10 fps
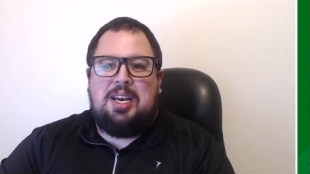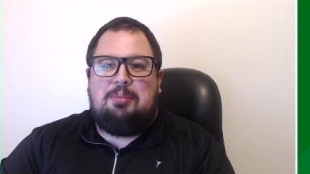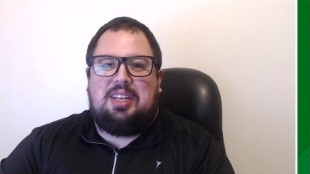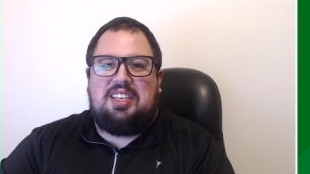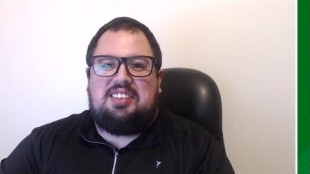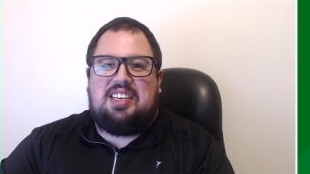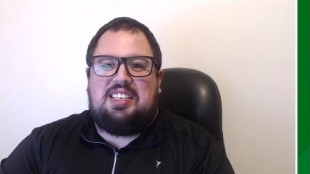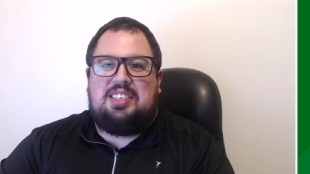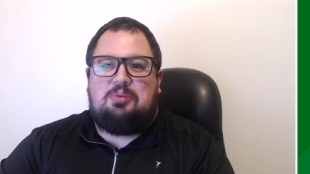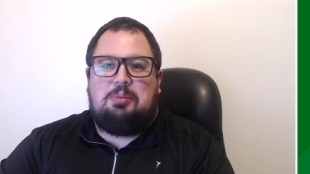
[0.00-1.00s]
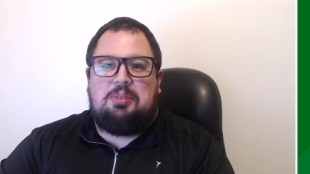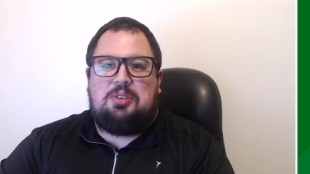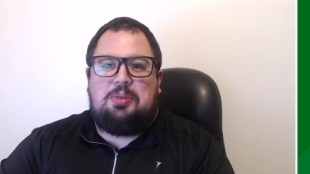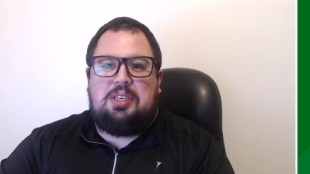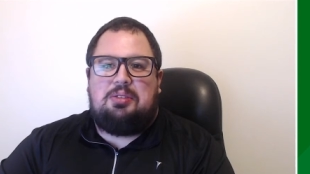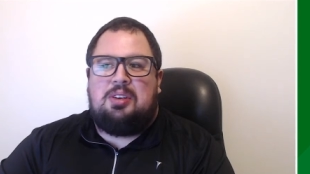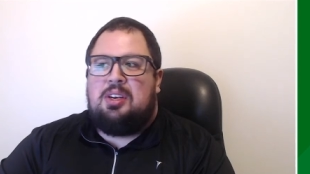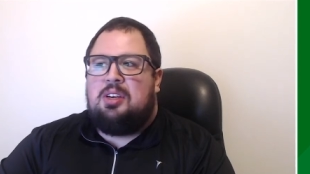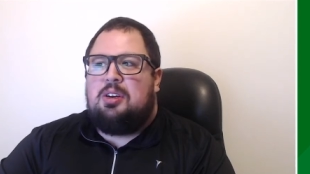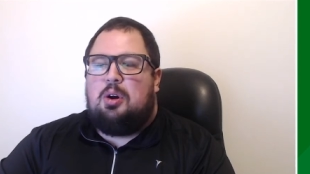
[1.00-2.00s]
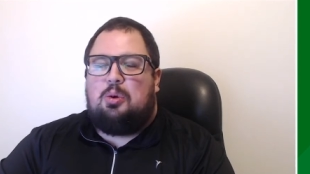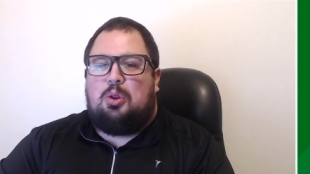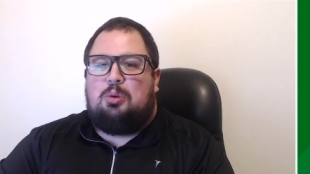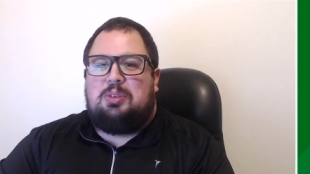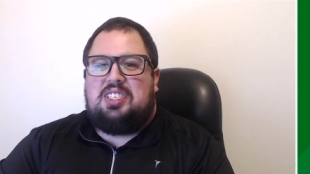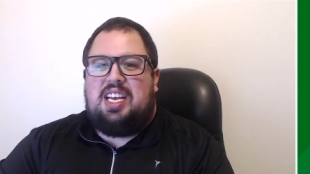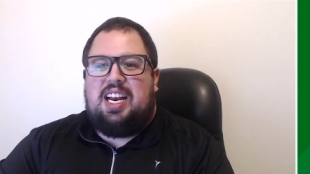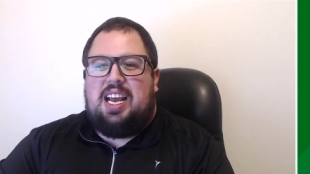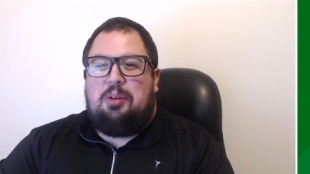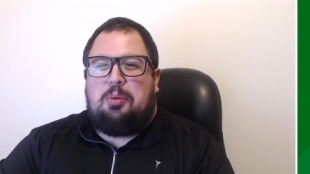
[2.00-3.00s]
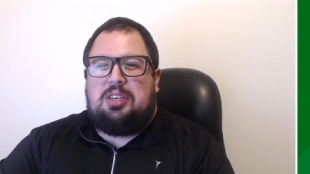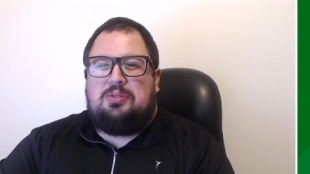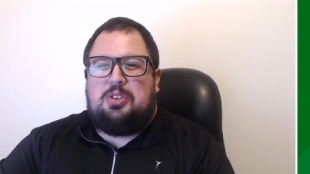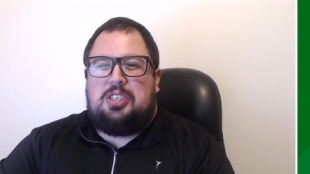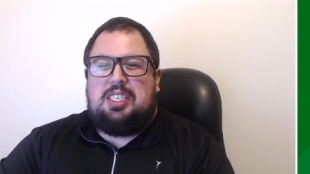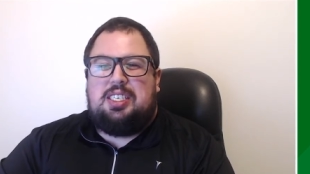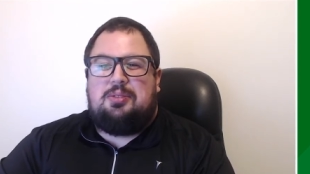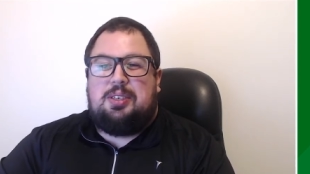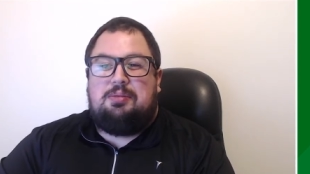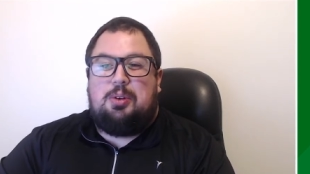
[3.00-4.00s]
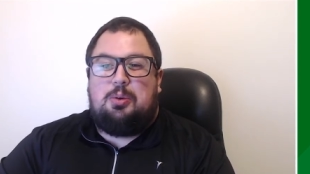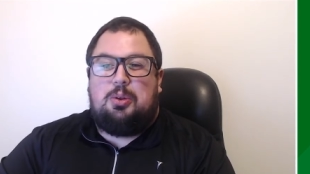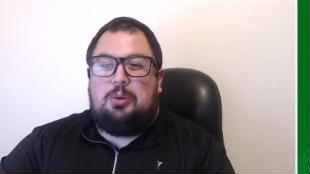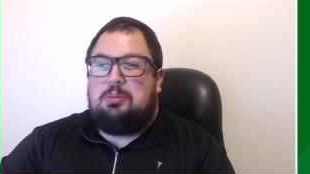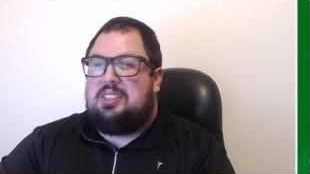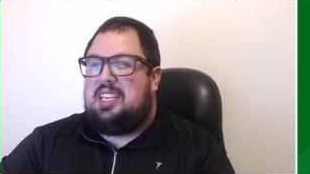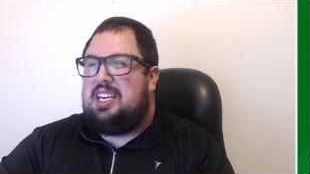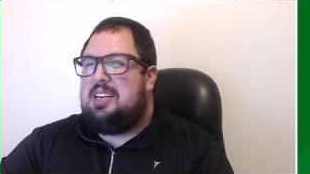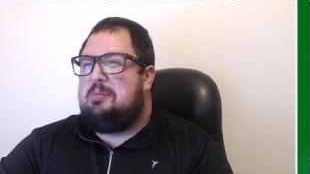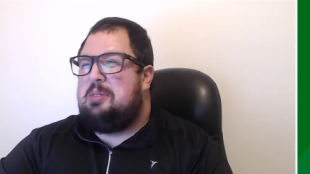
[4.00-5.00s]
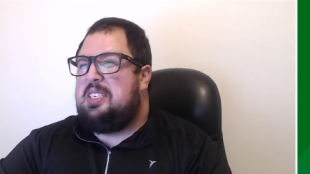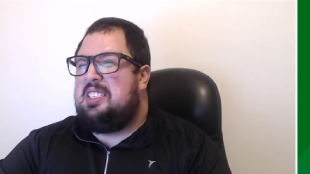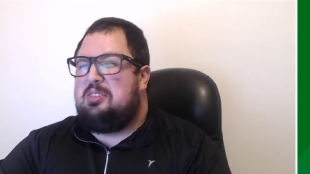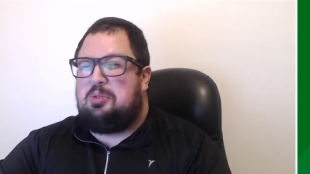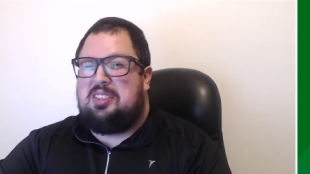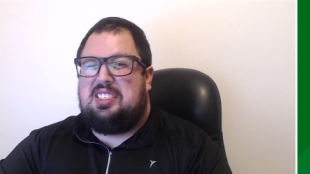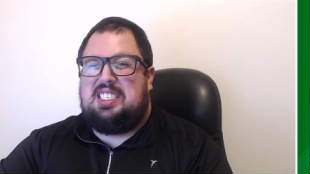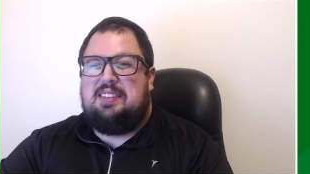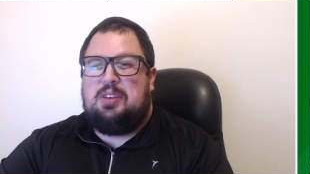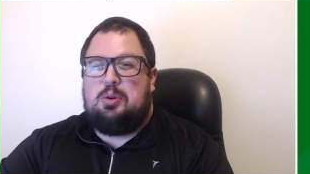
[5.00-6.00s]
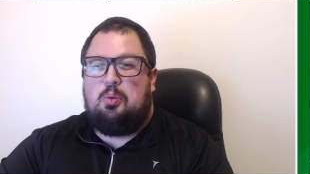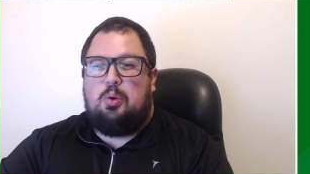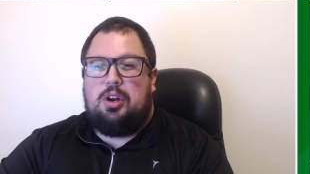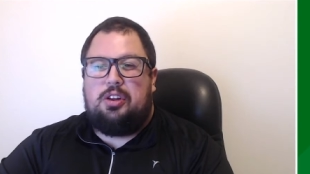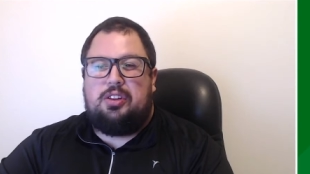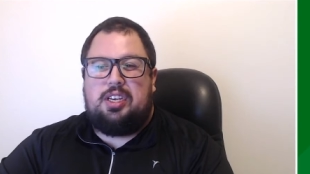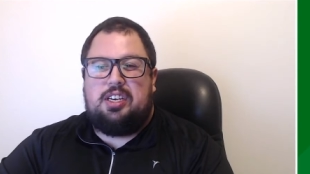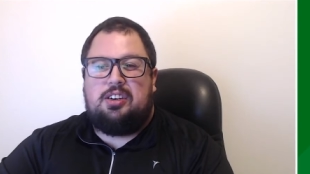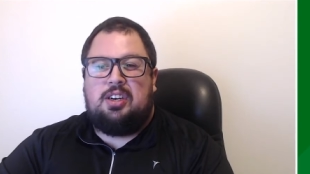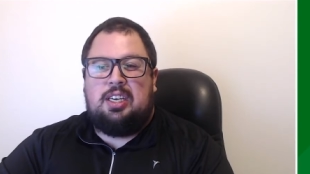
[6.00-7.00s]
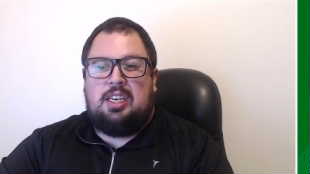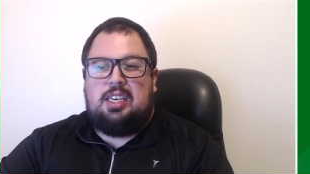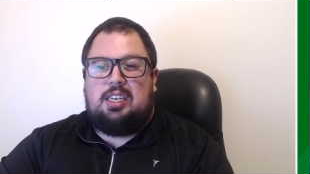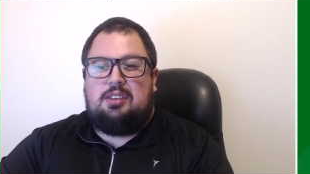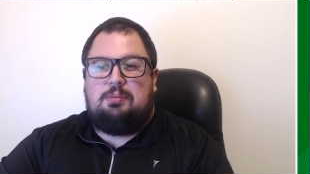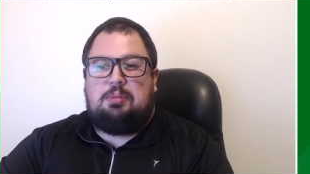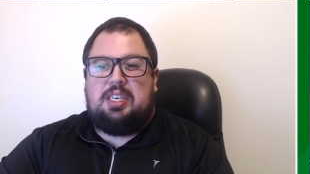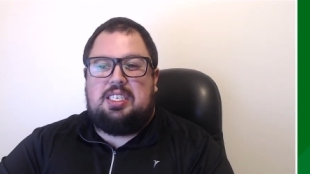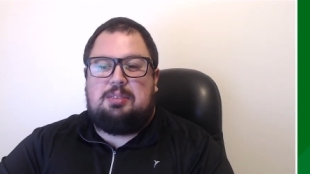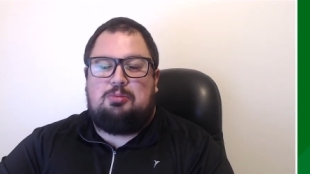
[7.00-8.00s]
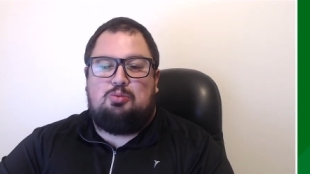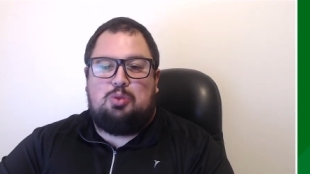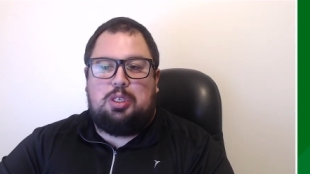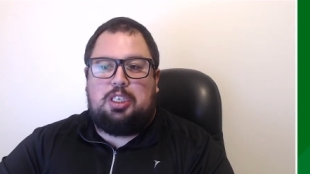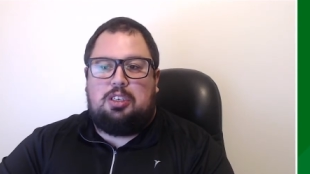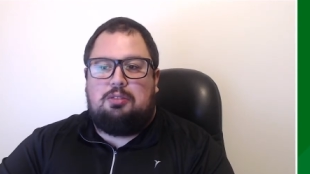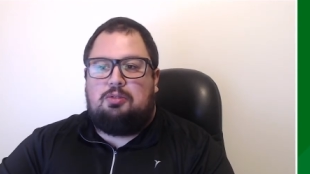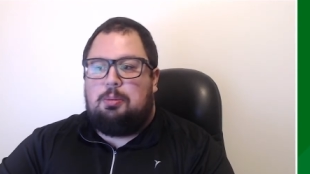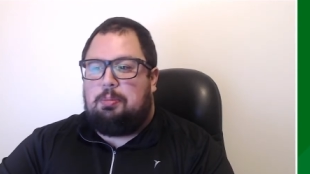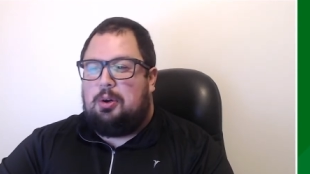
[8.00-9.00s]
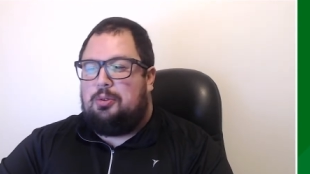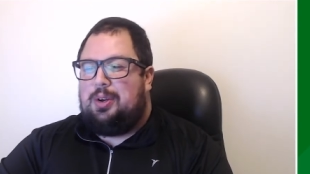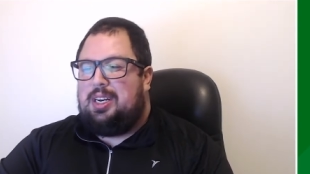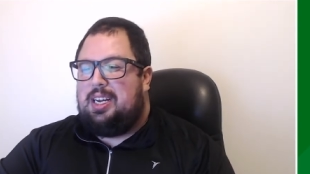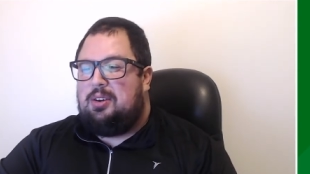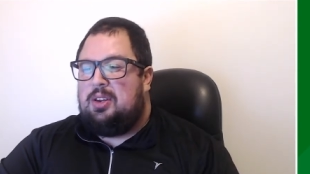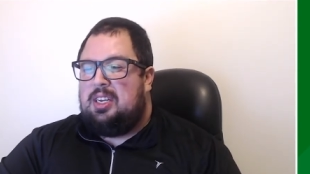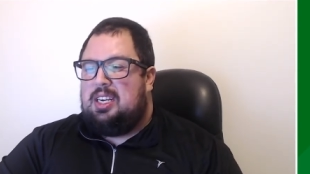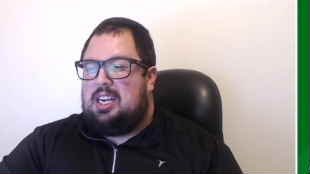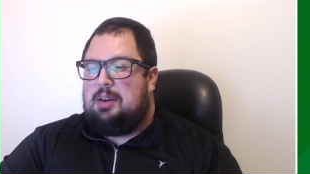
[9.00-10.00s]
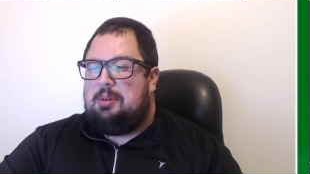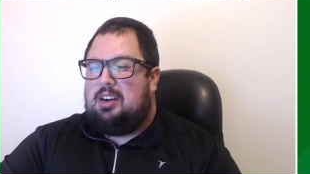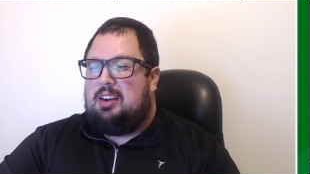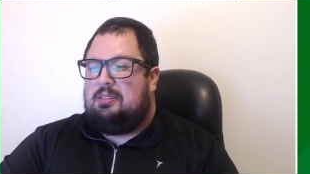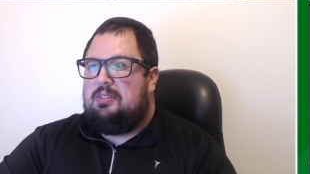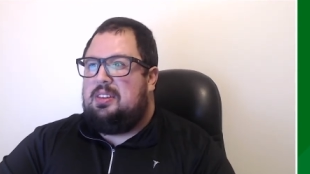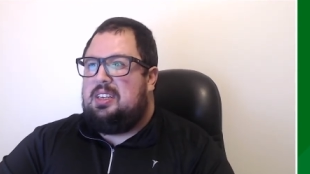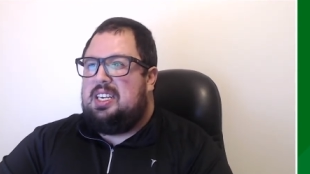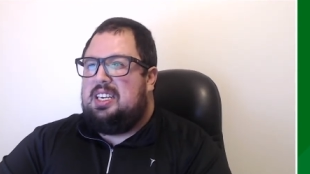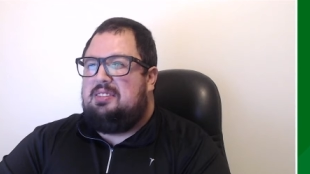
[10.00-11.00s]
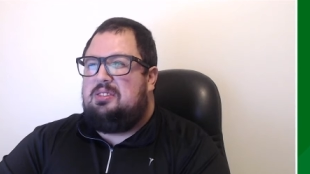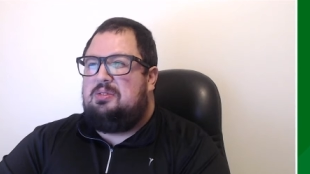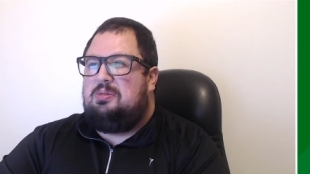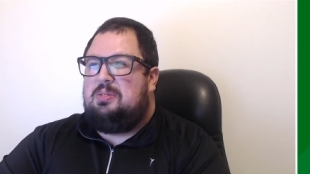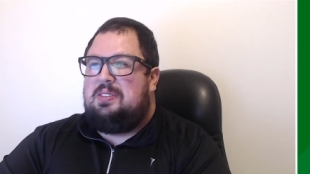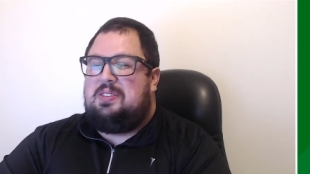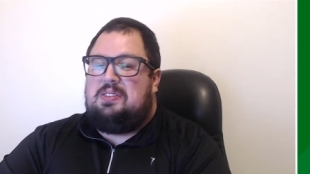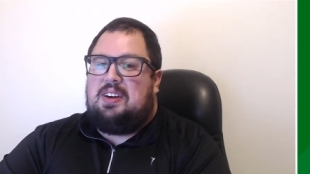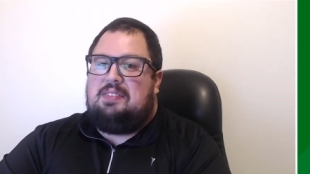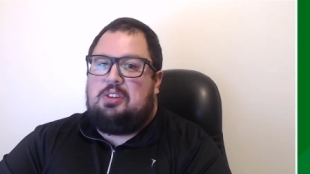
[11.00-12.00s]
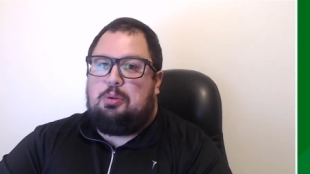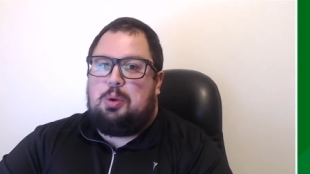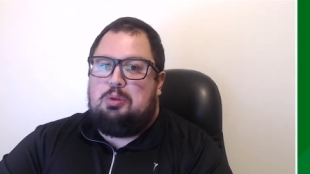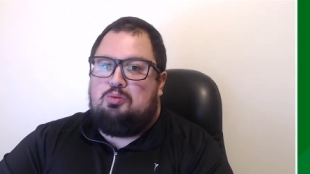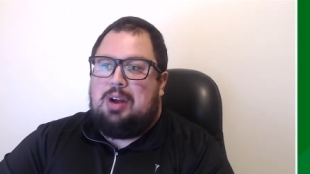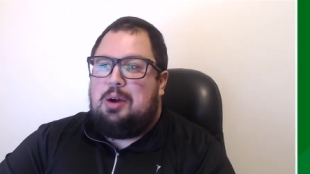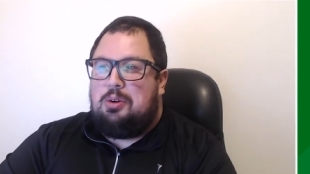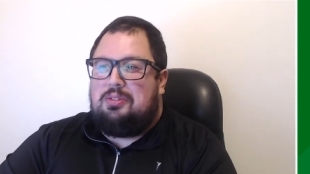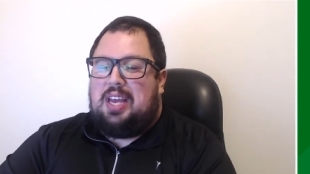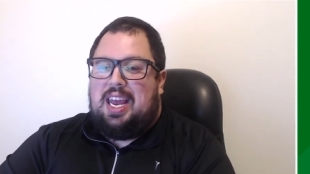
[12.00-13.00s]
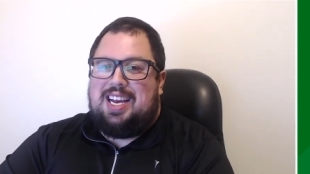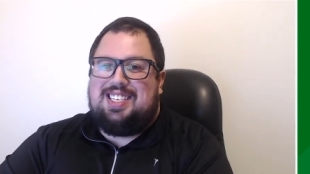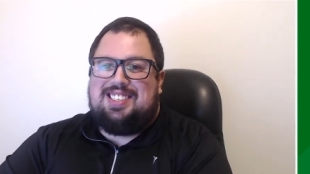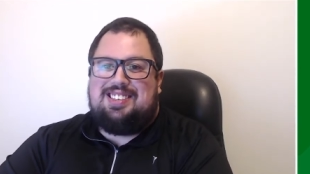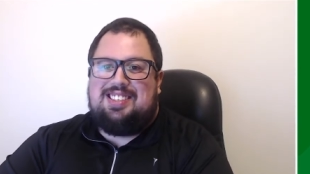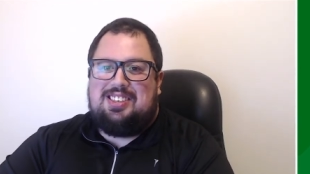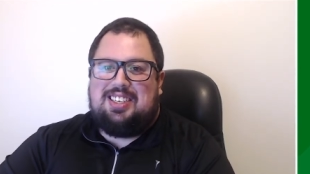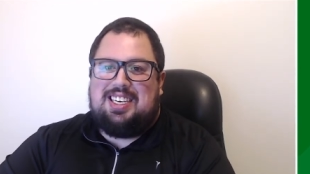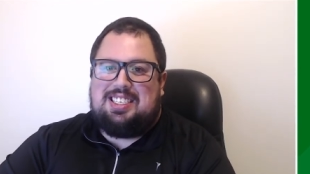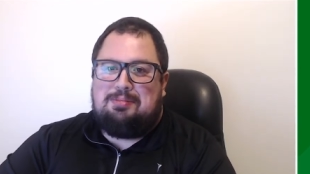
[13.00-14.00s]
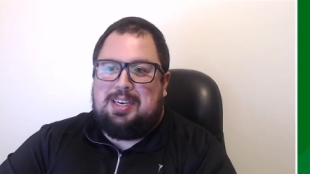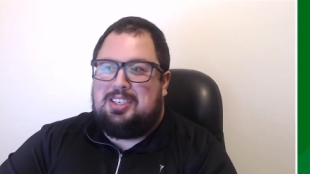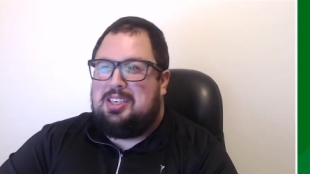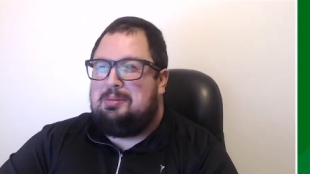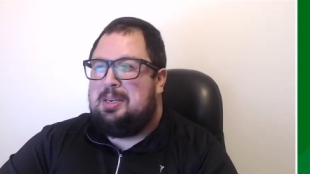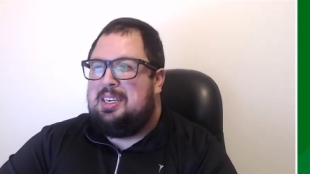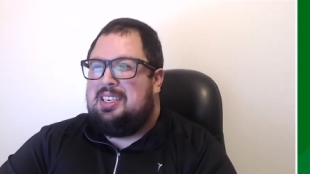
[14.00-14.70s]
But let's get to this one between Oklahoma State and West Virginia. And, well, Oklahoma State coming into this one 7-1 on the year. You know, playing some really good football right now, coming off of the 55-3 rout of Kansas in their last matchup,